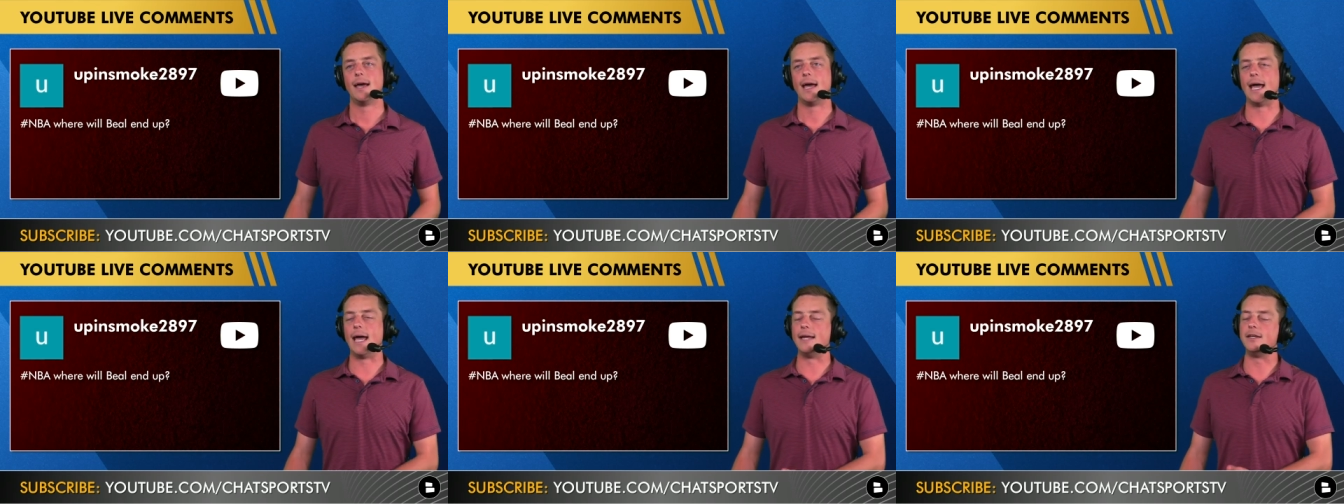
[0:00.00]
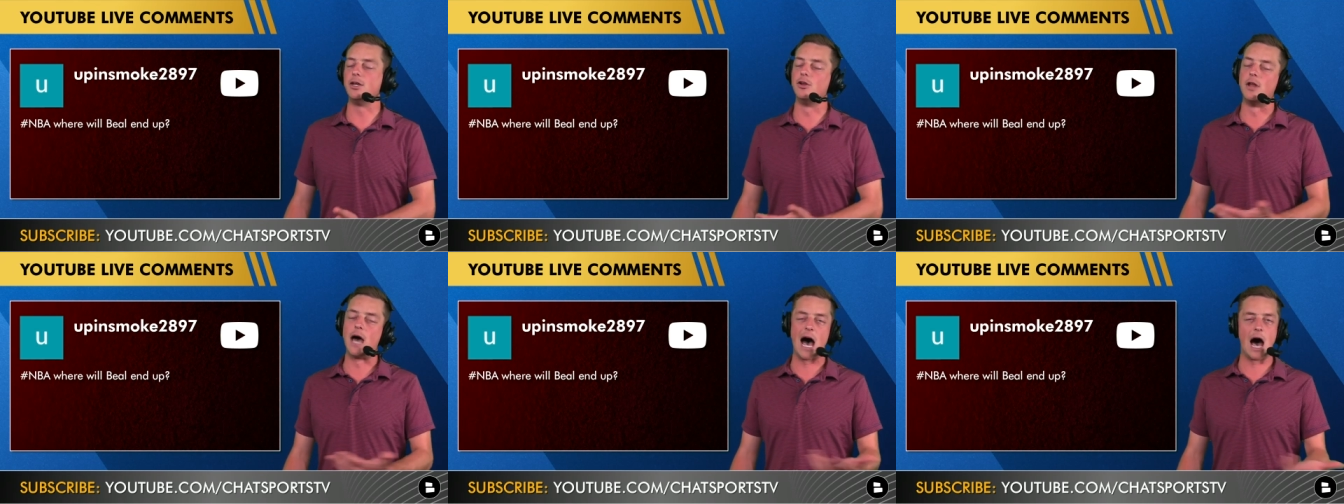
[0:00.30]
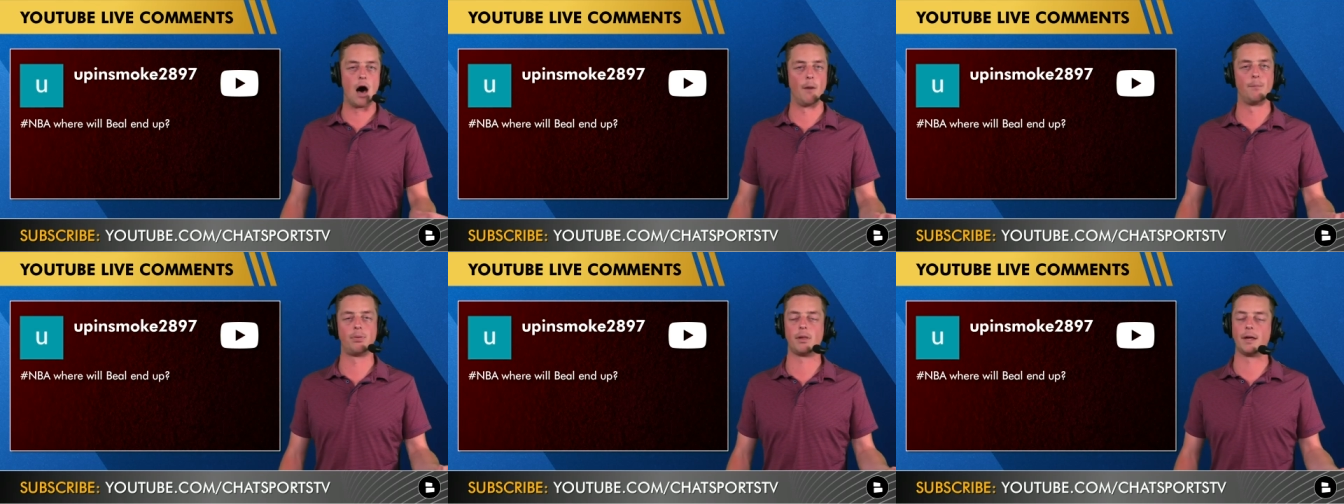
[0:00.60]
And you know
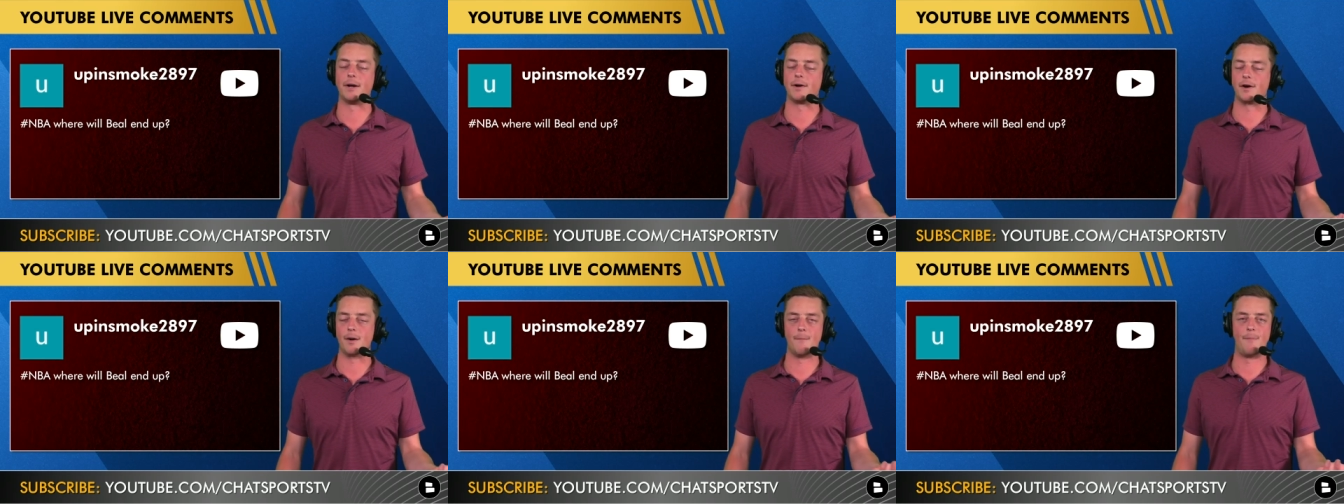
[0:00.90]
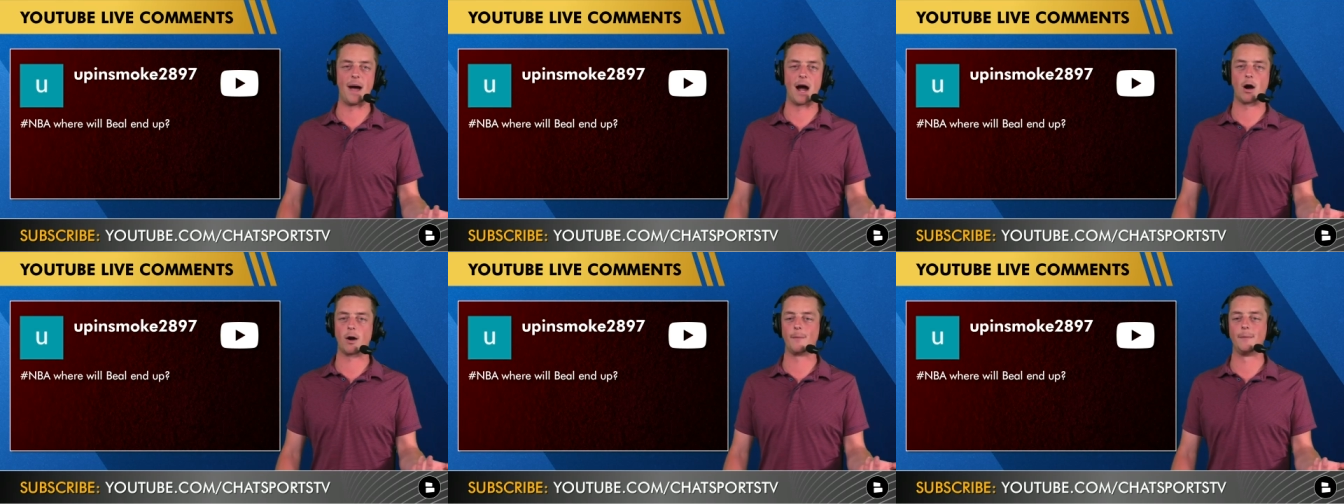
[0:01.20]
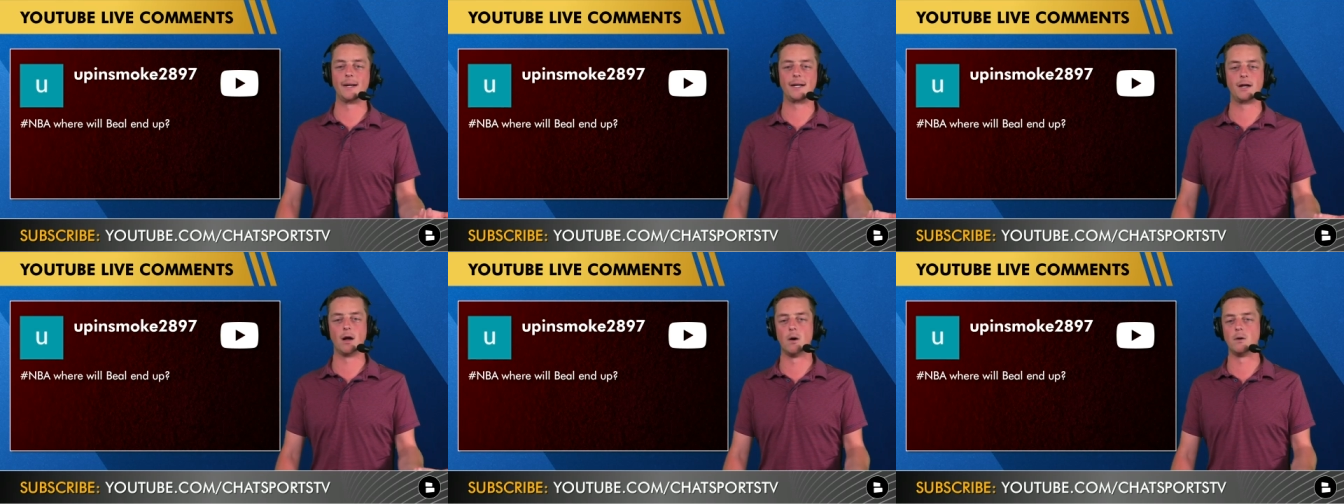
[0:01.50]
how player
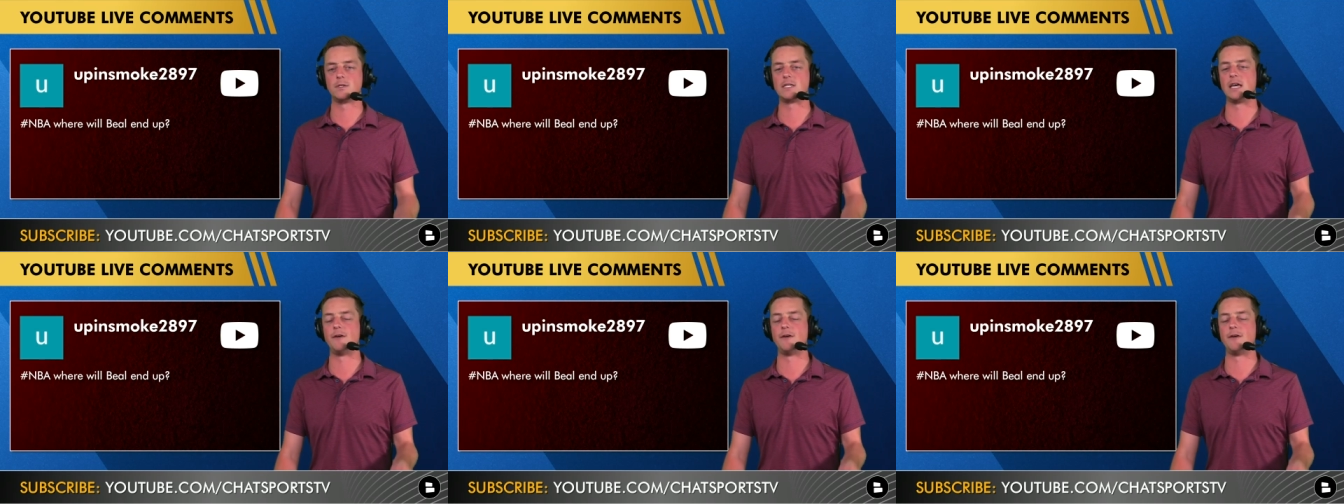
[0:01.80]
empowerment goes.